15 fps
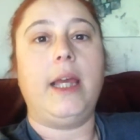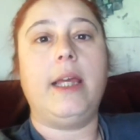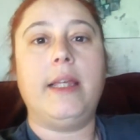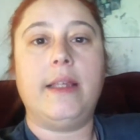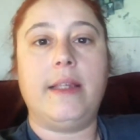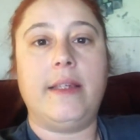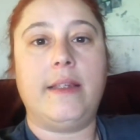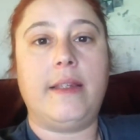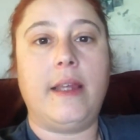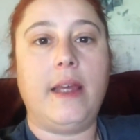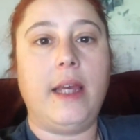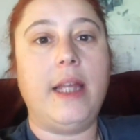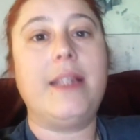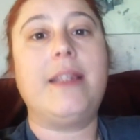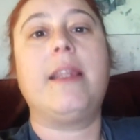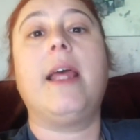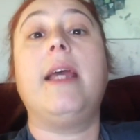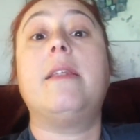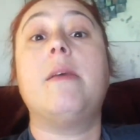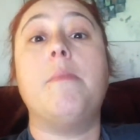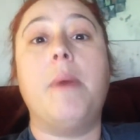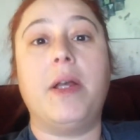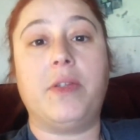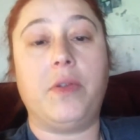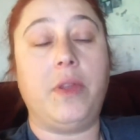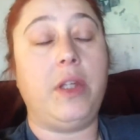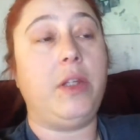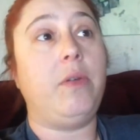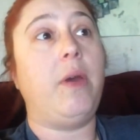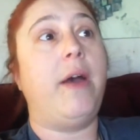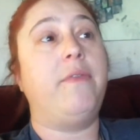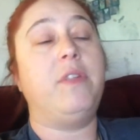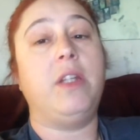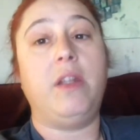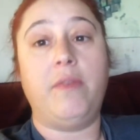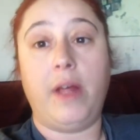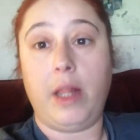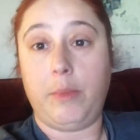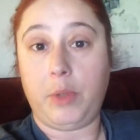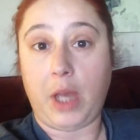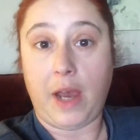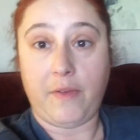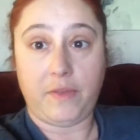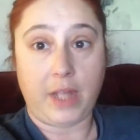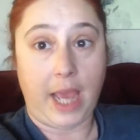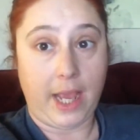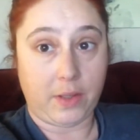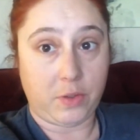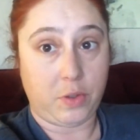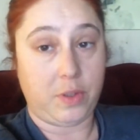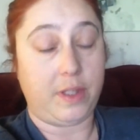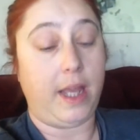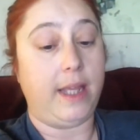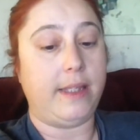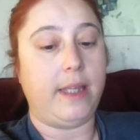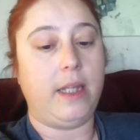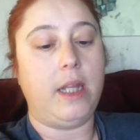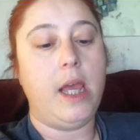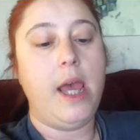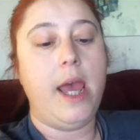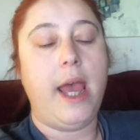is it's it's a muscle that you have to develop you have to exercise it